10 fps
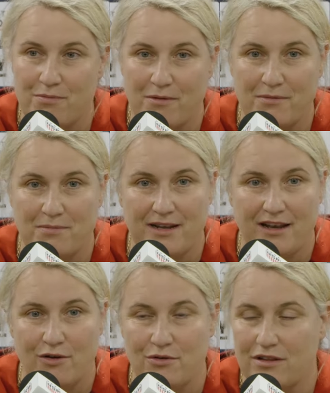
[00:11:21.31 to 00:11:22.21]
probably
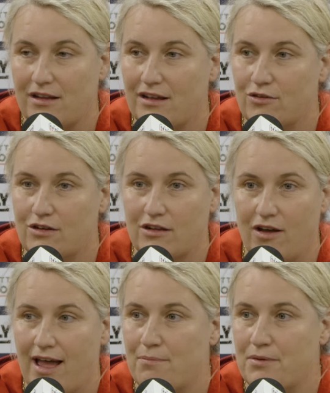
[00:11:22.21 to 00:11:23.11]
note that I look a
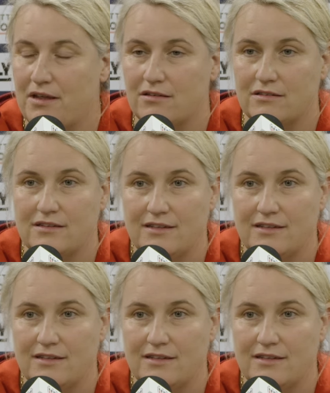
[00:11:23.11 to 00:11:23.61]
lot happier